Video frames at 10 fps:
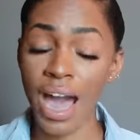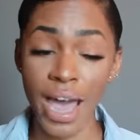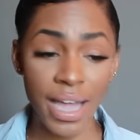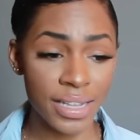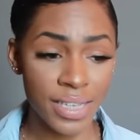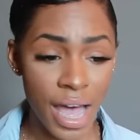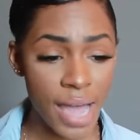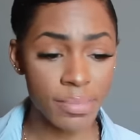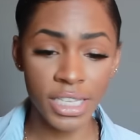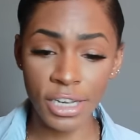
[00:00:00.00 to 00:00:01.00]
I ain't got
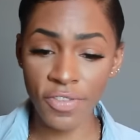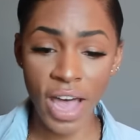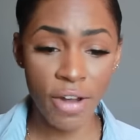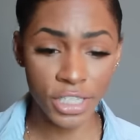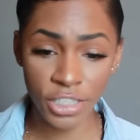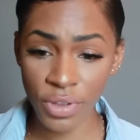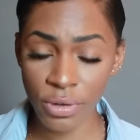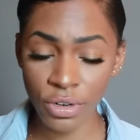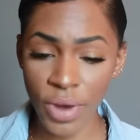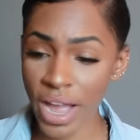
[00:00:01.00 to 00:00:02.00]
time. Zika virus is
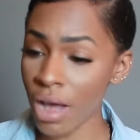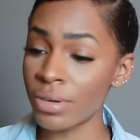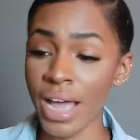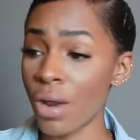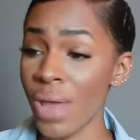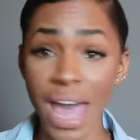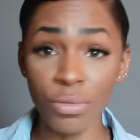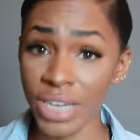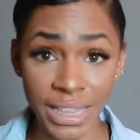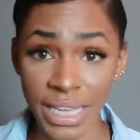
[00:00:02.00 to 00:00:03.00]
floating around. I don't, I
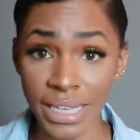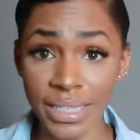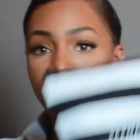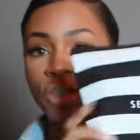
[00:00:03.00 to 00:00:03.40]
don't need this.